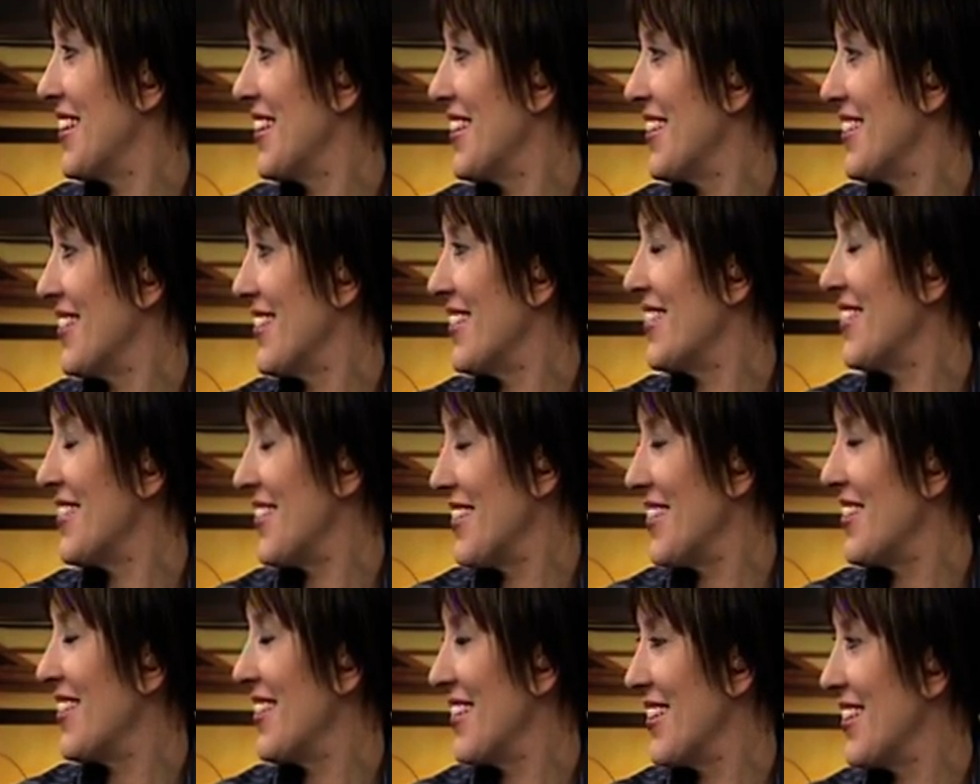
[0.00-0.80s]

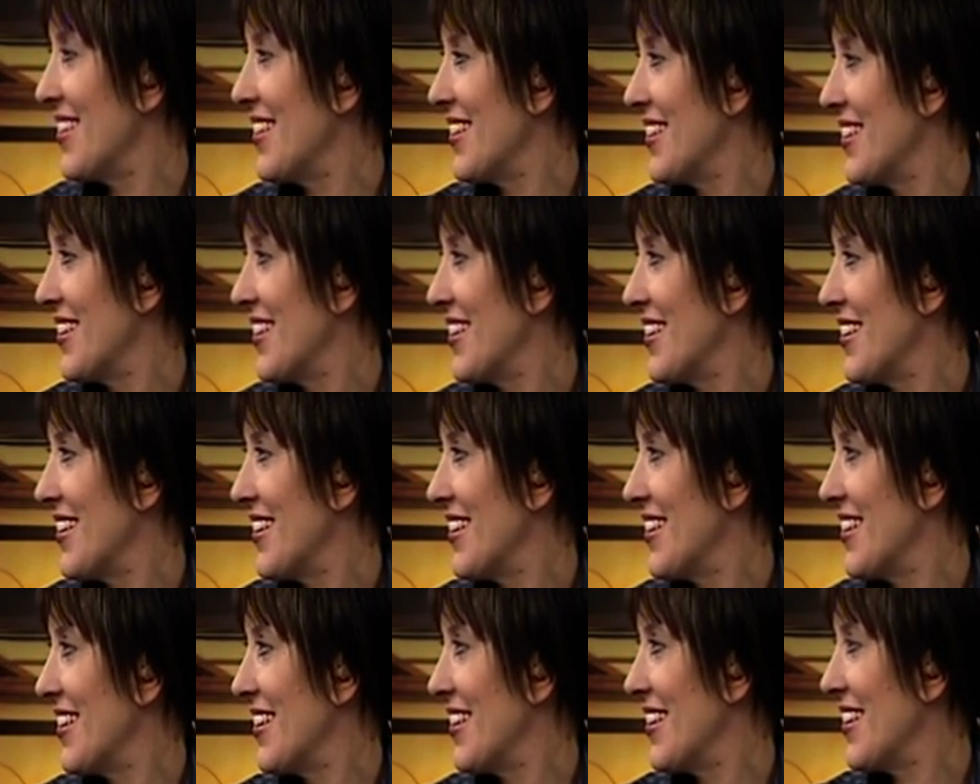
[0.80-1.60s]

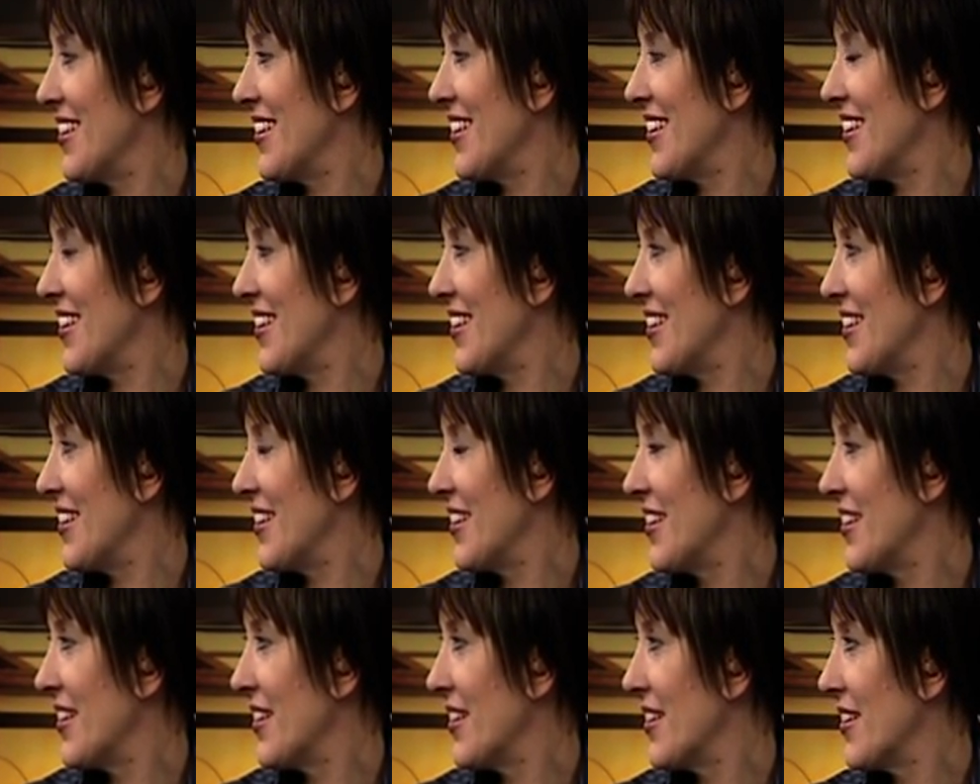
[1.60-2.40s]

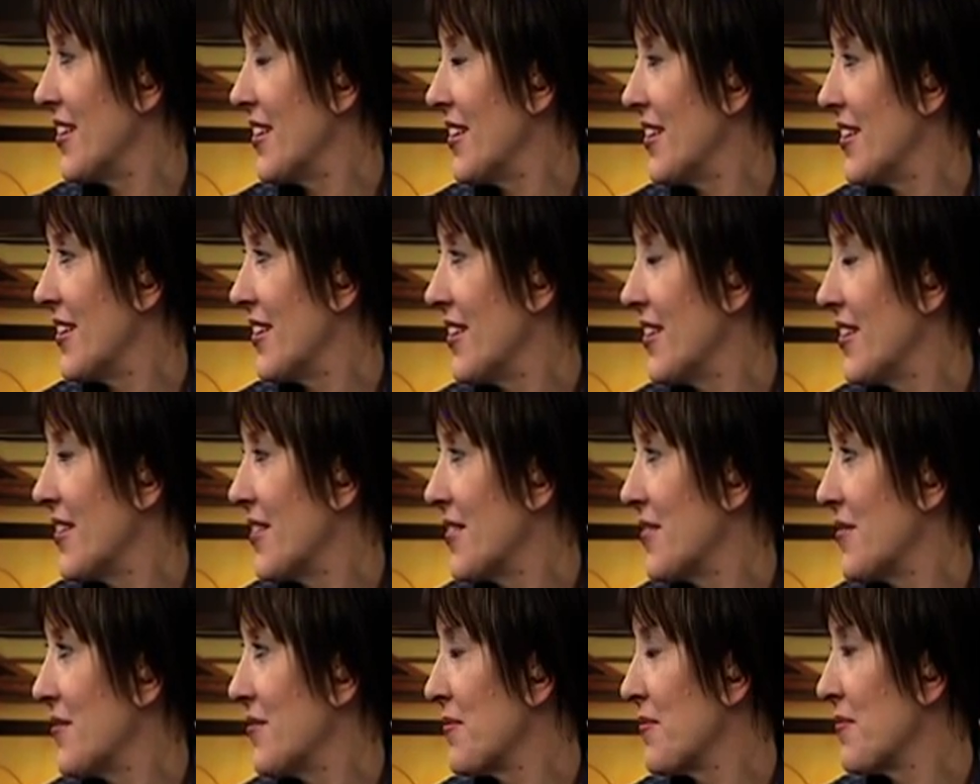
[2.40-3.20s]

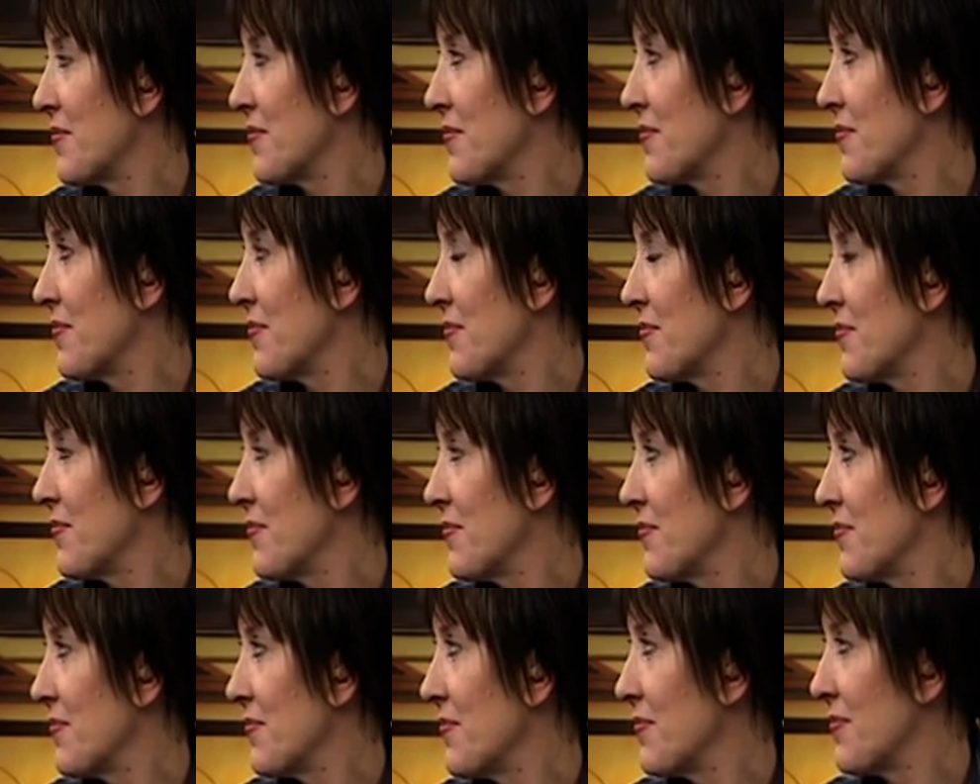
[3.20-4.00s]

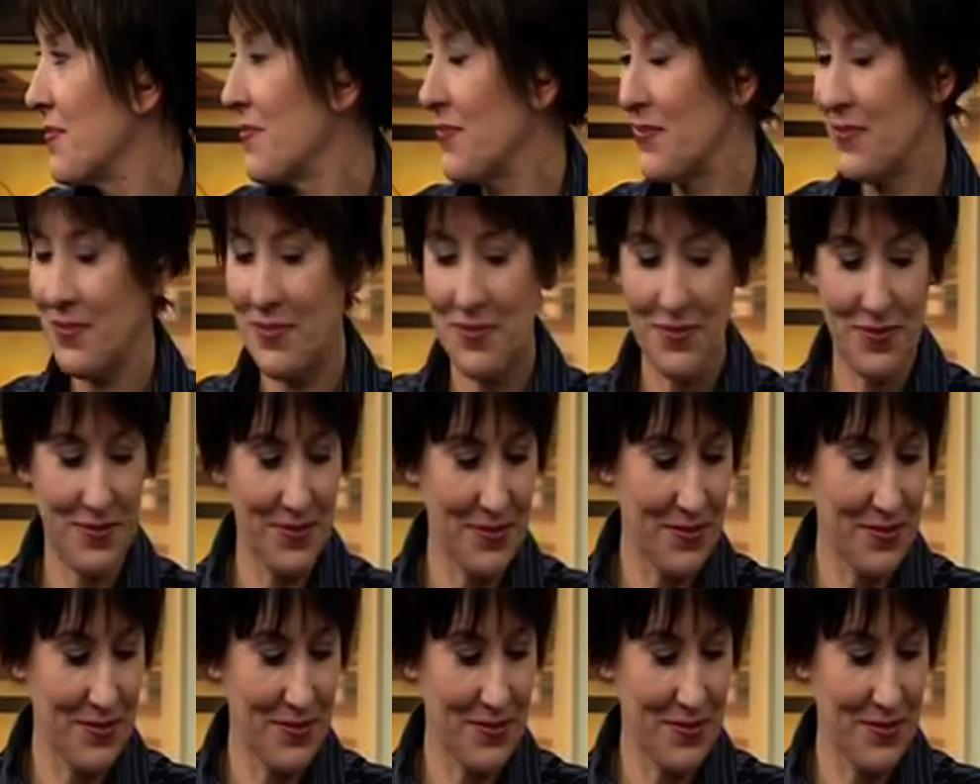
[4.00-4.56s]
This person isn't speaking.